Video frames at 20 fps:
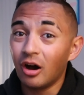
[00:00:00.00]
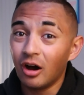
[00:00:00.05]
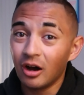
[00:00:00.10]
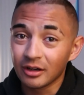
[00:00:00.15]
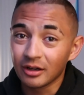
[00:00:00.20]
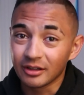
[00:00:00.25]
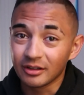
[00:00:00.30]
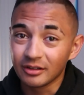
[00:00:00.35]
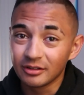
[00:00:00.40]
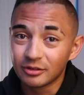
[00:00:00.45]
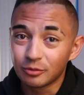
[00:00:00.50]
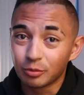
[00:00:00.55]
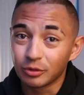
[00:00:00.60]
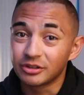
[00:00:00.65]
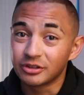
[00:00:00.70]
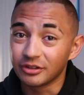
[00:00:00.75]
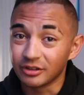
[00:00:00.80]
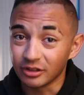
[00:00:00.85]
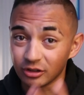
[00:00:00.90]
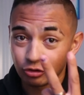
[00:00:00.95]
August,
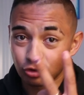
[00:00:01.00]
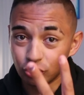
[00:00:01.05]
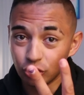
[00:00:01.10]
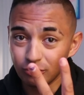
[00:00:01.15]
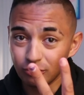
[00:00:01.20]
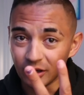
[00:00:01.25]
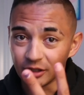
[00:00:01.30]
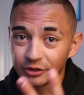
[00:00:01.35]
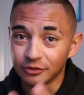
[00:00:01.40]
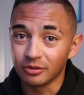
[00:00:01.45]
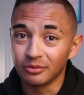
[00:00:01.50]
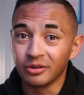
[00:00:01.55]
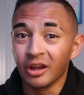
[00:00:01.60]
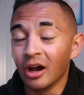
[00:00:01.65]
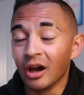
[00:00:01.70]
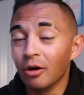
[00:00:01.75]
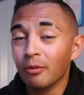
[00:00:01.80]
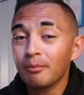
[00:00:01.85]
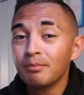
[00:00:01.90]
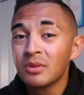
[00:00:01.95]
which is in 2 months from
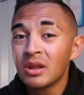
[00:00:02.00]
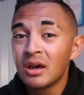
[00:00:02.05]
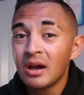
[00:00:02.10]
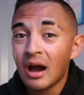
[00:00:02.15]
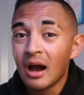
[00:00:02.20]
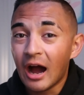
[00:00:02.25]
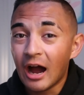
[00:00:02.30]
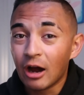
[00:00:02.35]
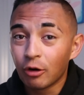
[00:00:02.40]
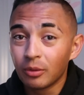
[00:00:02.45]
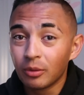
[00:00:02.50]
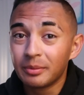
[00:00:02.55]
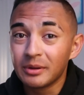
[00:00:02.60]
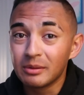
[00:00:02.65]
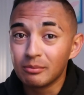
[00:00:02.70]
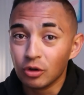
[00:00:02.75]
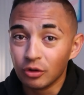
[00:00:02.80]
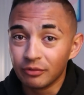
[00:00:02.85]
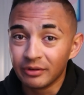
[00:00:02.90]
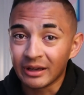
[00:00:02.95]
now, I will
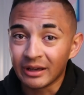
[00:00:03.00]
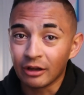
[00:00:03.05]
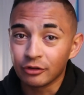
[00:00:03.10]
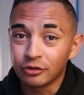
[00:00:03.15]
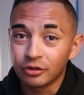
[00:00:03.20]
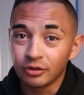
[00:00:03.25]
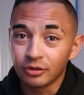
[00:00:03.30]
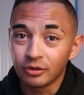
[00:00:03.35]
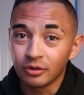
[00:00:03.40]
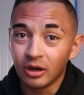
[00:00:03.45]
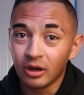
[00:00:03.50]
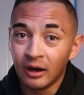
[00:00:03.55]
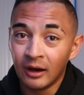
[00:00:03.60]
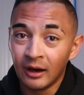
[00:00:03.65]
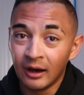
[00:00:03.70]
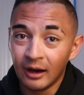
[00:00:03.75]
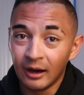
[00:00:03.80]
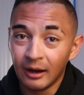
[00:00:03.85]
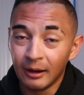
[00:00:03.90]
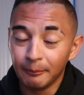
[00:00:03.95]
be moving out to
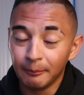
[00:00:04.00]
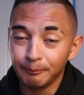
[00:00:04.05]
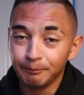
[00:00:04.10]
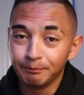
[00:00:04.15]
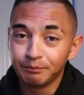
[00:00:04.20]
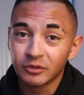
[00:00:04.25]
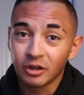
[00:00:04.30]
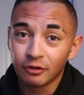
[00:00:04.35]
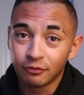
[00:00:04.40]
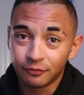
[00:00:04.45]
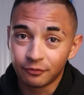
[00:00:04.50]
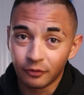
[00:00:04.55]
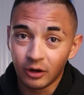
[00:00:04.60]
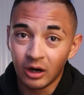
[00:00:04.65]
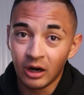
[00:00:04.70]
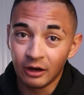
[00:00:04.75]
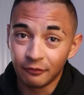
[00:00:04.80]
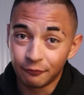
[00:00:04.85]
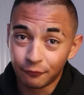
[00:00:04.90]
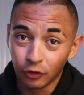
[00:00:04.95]

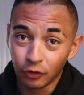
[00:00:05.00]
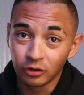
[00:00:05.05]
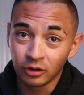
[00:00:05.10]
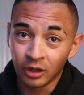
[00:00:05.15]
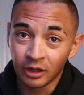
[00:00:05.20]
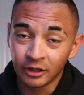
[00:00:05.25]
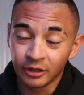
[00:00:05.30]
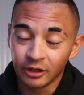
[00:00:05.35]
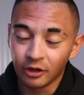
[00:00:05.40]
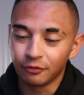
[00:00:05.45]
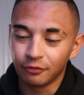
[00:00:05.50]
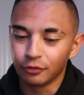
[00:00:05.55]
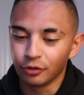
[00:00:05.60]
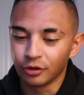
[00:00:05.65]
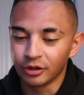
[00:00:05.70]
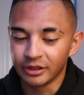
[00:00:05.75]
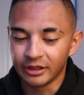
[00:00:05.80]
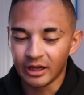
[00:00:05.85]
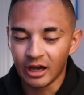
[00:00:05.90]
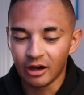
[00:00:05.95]
Fort Lauderdale,
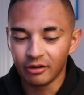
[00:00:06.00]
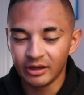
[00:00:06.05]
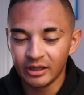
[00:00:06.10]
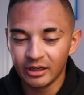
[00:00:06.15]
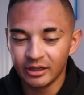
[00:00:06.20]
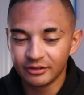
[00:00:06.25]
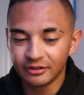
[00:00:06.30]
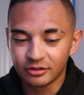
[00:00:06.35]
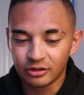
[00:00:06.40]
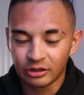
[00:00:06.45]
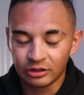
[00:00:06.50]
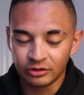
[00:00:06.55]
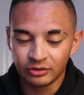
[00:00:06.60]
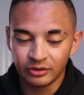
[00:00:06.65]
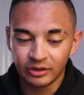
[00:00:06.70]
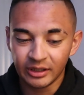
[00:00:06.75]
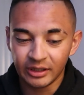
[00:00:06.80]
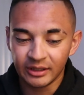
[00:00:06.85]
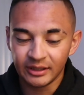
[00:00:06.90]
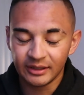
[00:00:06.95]
Florida. Now, it is
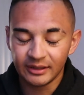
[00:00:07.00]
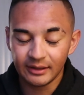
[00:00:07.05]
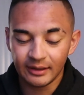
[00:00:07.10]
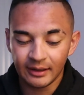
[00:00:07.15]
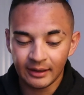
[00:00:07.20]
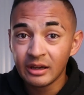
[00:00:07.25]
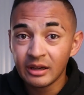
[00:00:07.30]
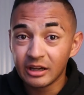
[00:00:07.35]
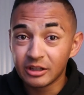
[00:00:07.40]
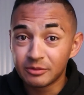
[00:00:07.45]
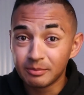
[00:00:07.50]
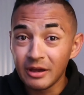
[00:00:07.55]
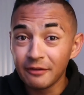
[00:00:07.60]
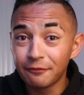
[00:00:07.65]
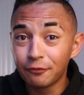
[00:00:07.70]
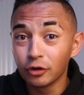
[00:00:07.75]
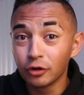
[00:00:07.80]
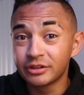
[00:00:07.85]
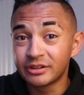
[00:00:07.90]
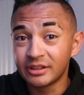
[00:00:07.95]
May
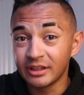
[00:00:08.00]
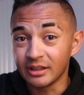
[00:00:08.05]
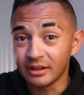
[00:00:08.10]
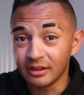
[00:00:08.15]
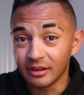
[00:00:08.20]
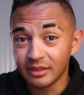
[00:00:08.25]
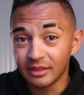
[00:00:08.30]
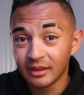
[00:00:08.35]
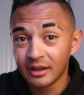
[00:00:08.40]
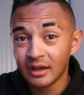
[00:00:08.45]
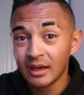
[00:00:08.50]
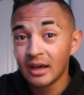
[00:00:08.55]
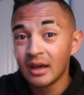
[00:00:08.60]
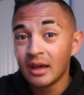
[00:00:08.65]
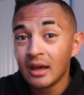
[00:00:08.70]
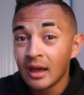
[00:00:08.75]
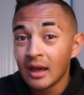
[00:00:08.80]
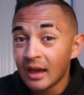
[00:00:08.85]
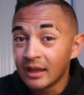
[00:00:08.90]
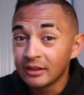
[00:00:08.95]
14th.
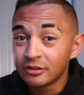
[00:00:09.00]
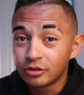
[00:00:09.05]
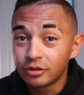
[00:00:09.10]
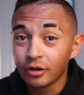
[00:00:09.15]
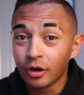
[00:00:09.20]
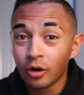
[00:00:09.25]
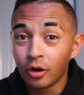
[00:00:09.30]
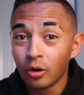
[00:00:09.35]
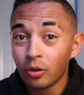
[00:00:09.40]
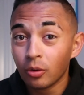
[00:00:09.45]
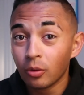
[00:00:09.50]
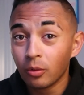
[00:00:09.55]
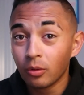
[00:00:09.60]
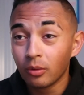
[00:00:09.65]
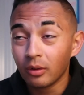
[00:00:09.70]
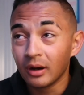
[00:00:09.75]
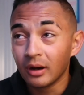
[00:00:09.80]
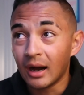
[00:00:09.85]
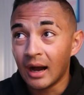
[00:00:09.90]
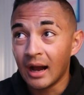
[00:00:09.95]
And
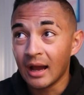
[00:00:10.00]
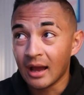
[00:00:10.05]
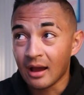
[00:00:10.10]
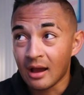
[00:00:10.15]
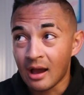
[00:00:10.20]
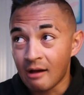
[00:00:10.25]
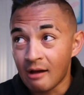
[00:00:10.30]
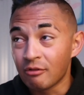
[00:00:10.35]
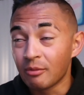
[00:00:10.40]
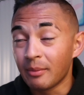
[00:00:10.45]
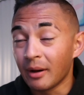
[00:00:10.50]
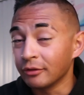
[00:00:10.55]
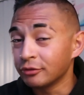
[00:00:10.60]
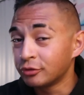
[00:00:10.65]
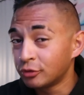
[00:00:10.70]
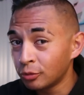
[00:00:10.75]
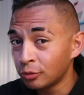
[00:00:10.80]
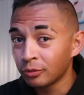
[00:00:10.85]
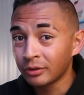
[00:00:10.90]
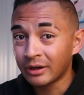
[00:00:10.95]
so I have
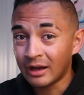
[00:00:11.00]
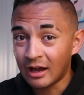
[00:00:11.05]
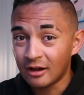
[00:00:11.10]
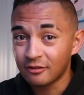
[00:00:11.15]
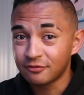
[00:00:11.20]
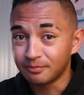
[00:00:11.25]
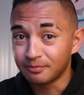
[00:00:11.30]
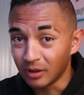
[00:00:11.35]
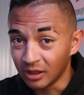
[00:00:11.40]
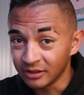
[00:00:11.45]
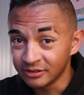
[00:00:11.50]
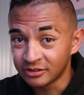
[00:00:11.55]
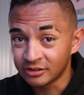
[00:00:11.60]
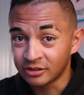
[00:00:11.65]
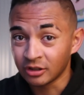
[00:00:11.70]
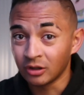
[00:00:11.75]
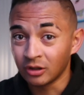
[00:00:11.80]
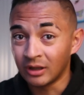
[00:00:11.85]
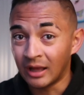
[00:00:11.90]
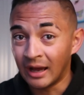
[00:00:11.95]
about 2.5 months
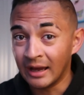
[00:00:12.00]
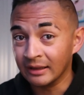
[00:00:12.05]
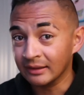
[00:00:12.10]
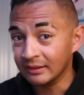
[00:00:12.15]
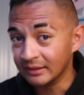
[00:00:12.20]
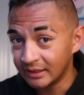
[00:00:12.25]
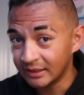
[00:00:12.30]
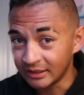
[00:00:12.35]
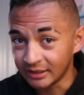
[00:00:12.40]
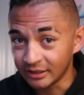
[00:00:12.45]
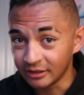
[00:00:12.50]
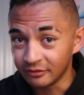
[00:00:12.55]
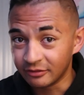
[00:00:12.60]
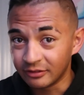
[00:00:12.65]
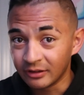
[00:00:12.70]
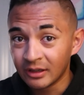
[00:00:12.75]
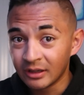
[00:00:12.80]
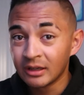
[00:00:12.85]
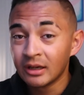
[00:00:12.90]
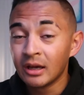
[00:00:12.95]
till I
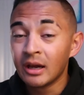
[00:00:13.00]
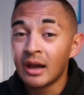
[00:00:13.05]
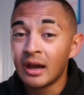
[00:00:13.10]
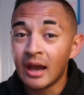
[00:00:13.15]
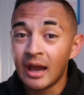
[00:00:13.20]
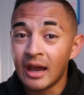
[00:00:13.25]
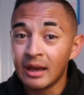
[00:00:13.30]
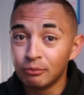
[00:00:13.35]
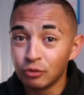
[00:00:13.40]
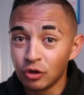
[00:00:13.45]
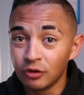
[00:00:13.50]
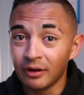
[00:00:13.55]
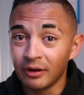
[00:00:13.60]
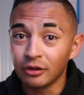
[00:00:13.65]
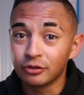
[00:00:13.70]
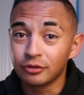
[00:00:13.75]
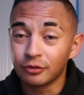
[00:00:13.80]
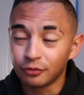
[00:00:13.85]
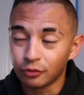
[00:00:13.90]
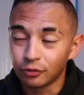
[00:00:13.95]
leave and move
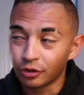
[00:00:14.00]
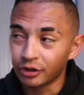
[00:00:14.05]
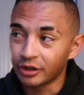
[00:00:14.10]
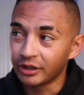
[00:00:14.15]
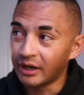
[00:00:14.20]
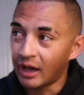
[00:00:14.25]
out to Florida.